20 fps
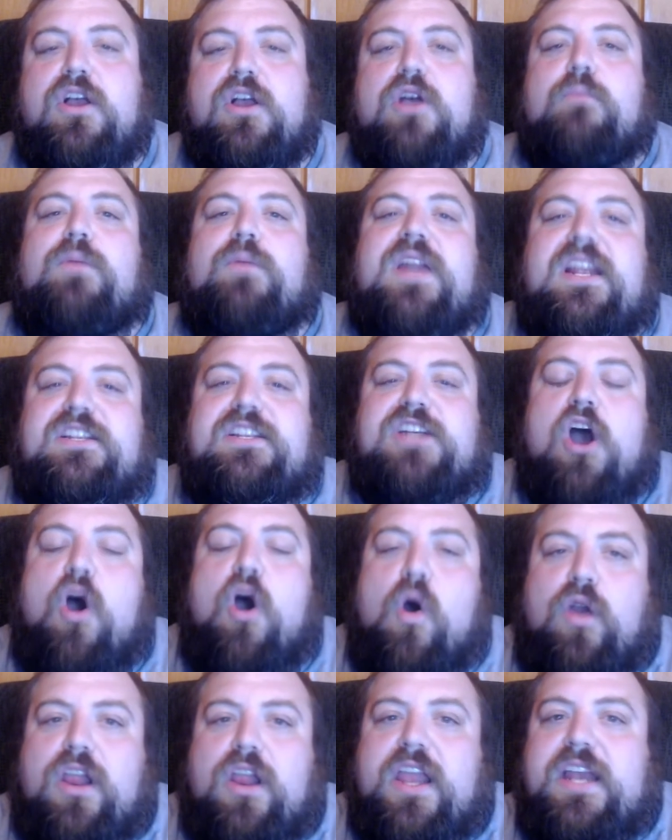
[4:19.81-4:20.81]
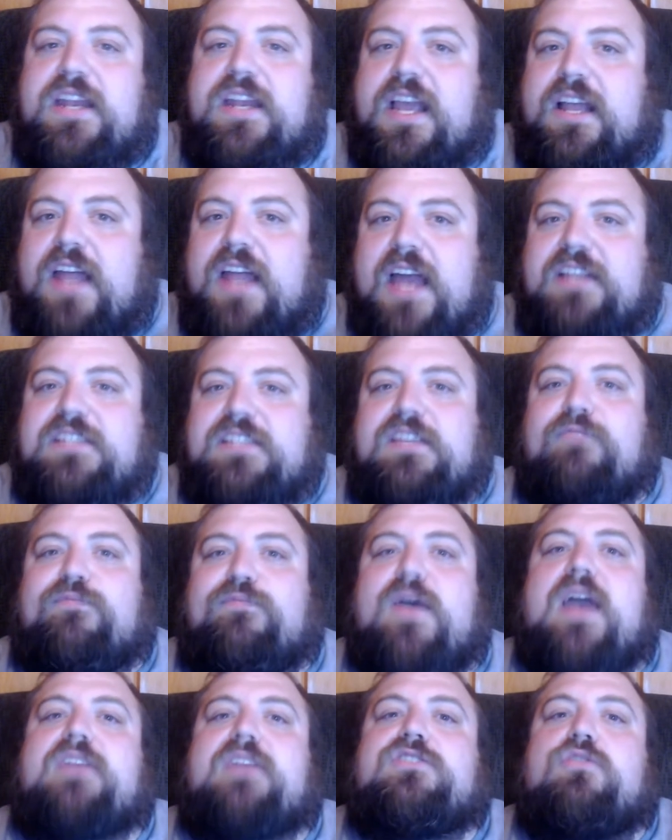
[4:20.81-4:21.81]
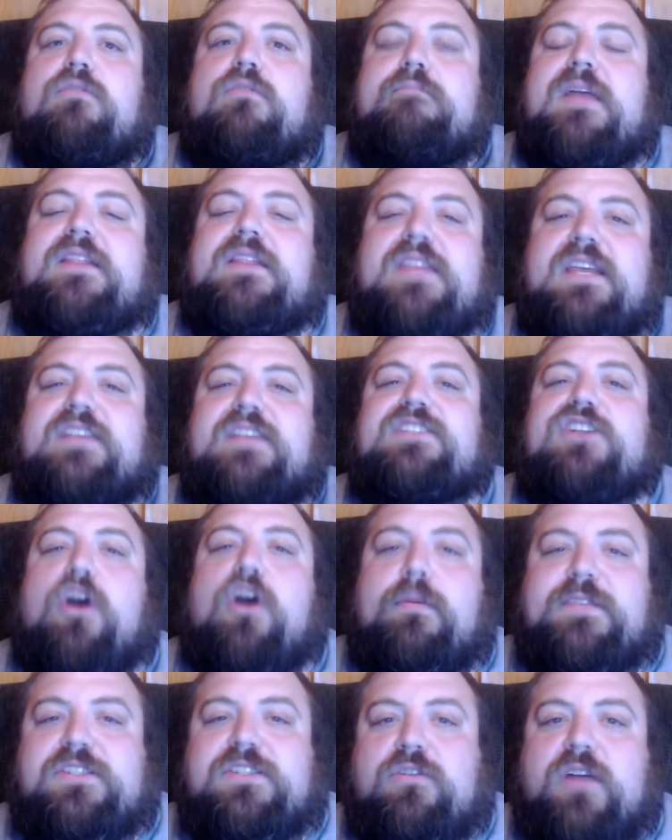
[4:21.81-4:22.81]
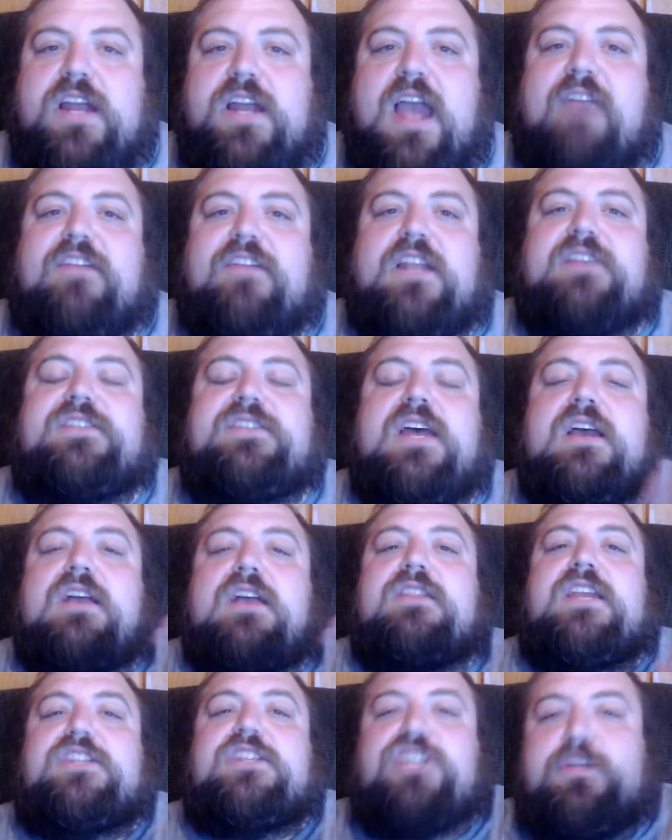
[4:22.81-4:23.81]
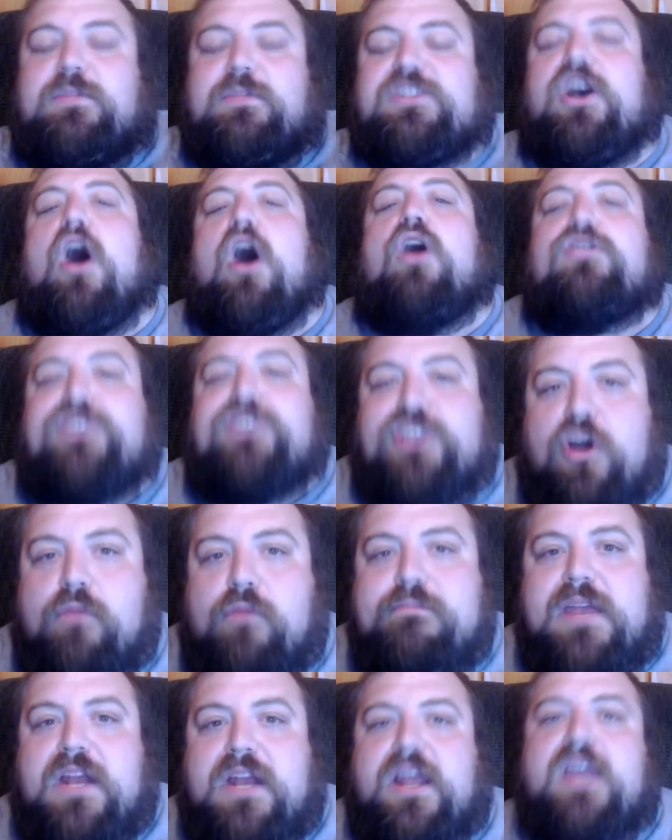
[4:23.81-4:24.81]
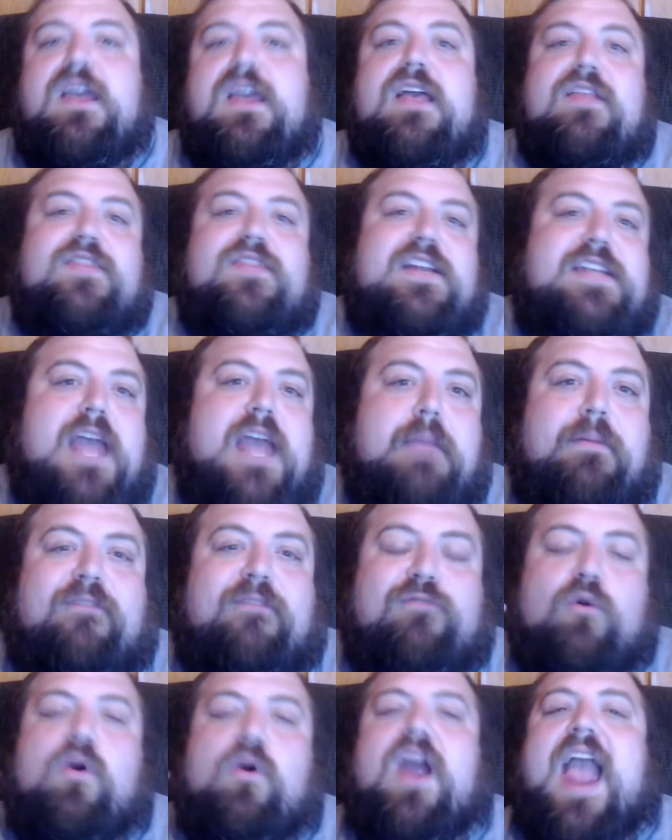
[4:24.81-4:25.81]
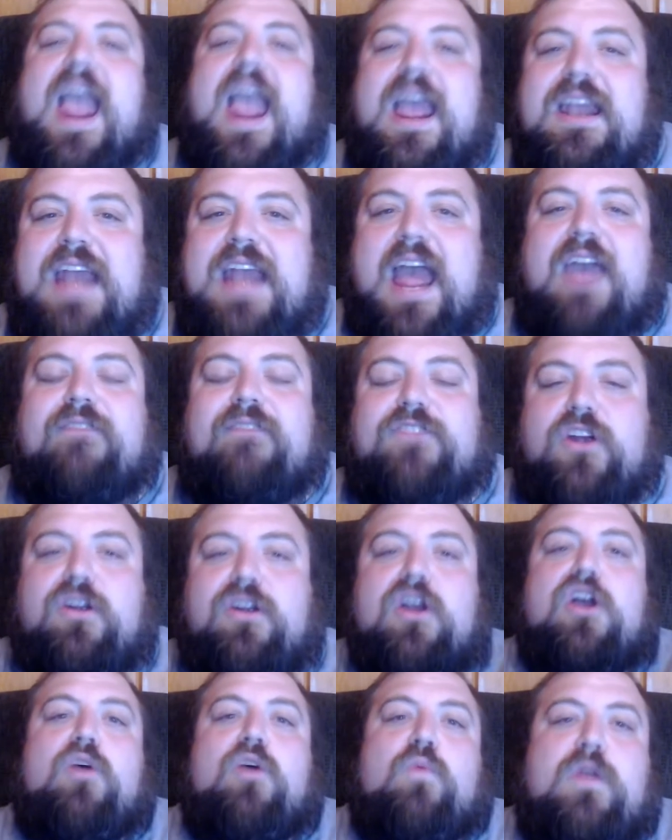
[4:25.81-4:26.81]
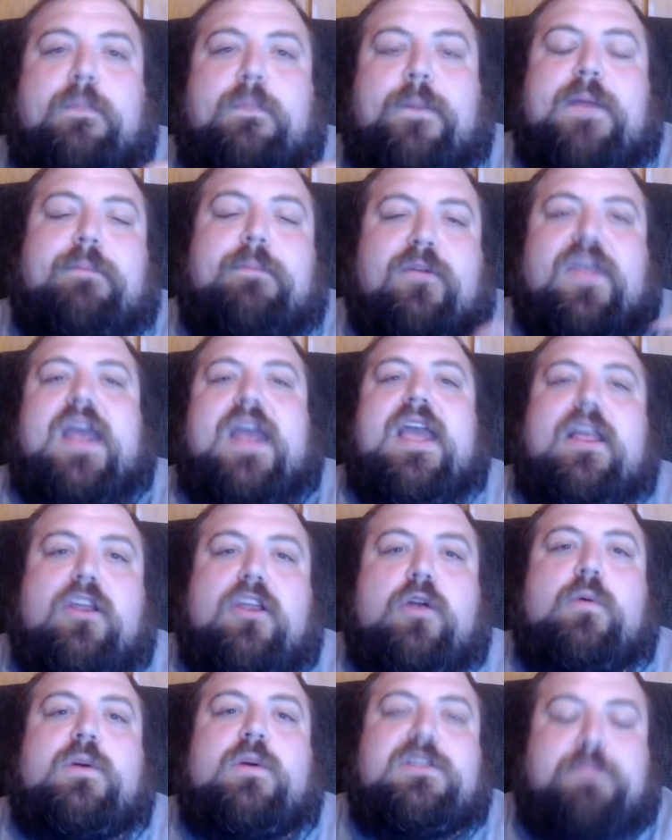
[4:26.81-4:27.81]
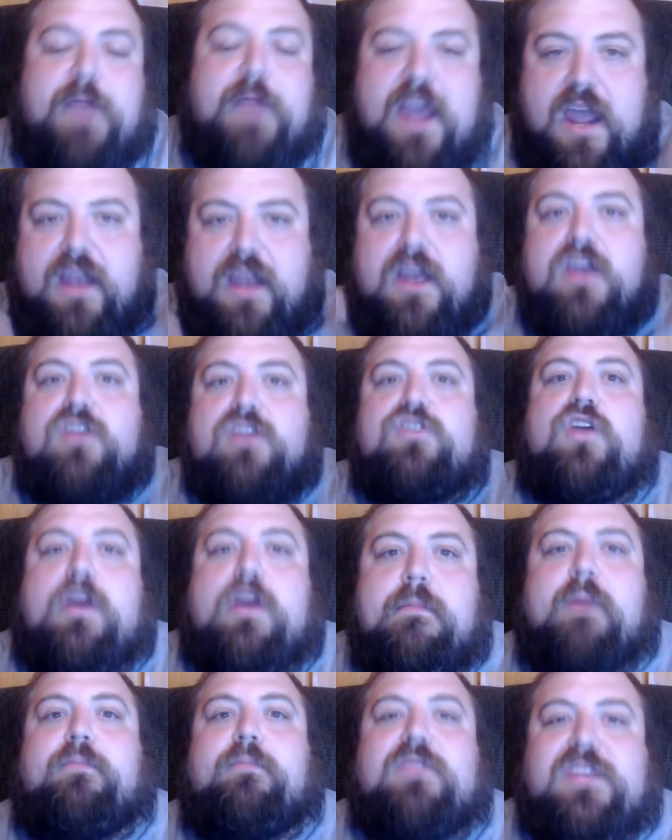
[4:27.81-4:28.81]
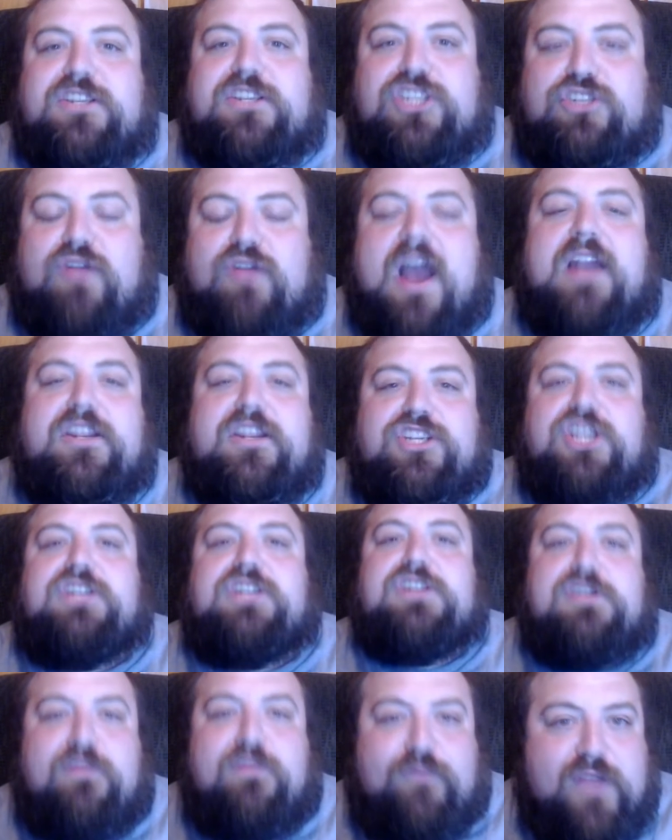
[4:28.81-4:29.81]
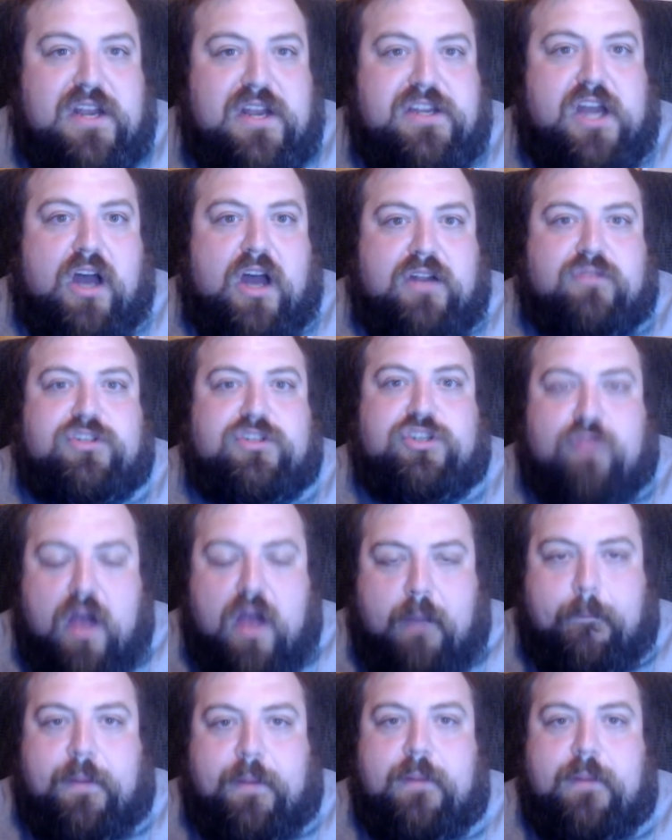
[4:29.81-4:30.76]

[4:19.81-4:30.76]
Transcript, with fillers: But he totally neglects the fact to admit the exculpatory evidence that she was also meeting the day before and after with people that Hillary was paying to come up with a strategy to defeat Donald Trump.